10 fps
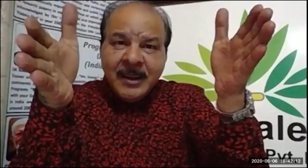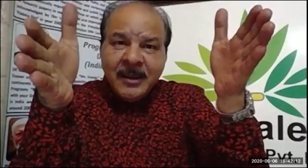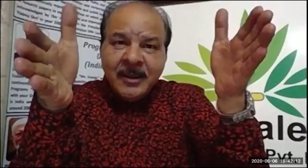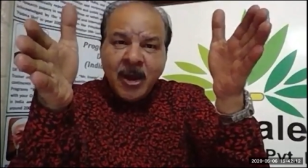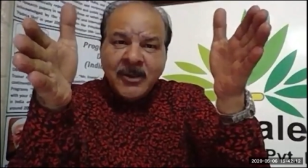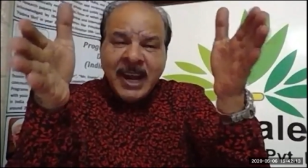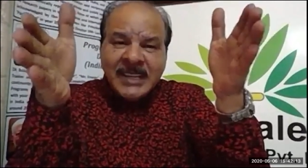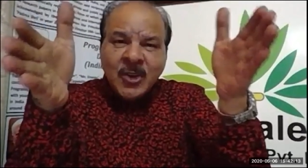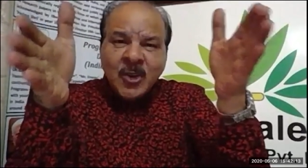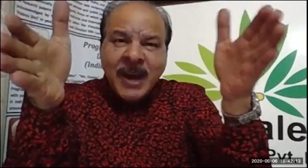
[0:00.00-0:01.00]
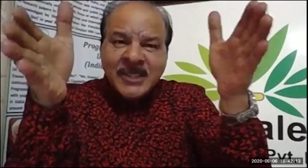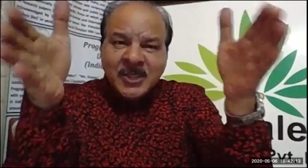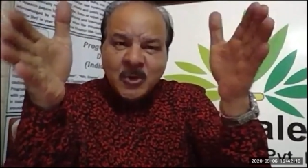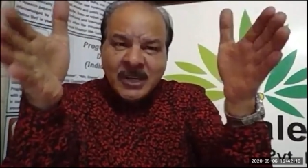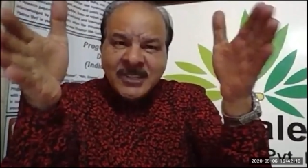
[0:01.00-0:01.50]
Dr. Ajay uh, Kumar.
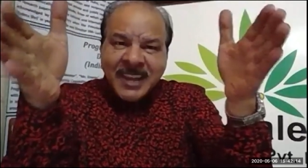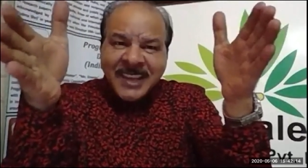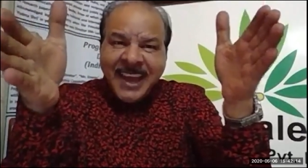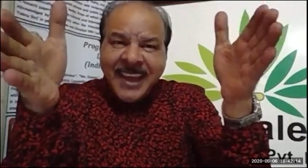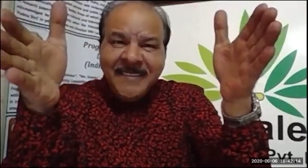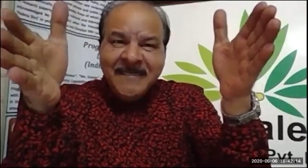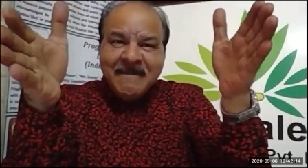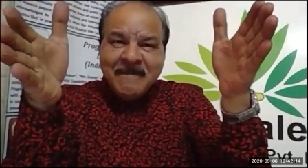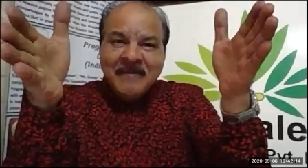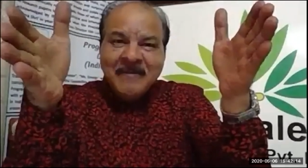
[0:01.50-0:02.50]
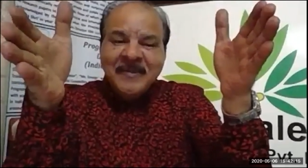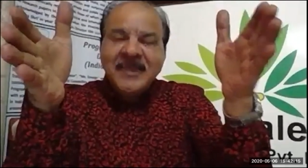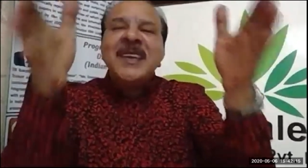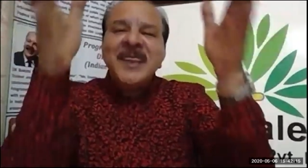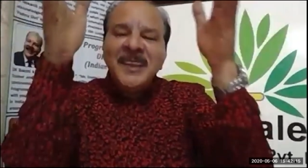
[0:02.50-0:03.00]
yes, yes, yes students are
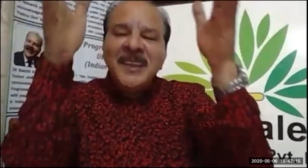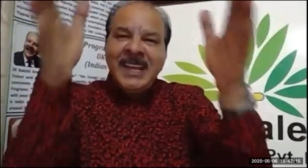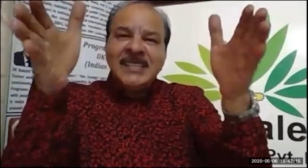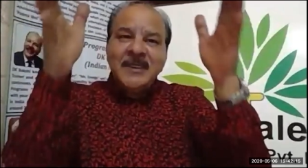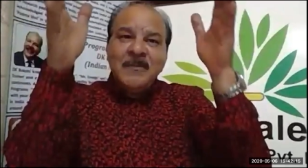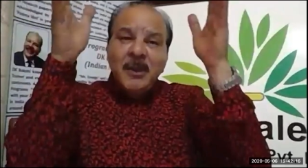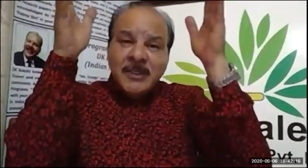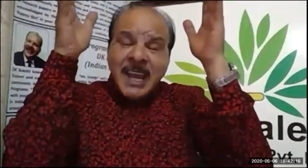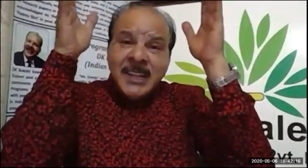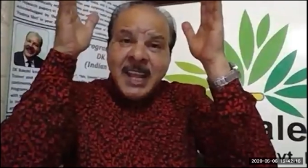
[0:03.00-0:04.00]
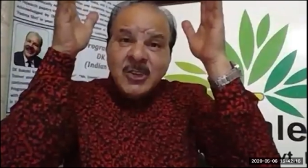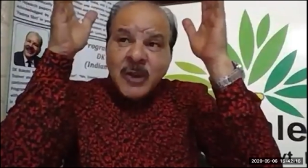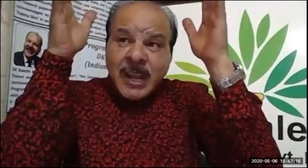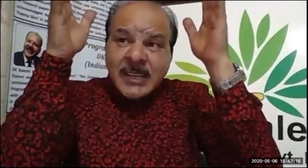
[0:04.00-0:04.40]
there. But we have around is,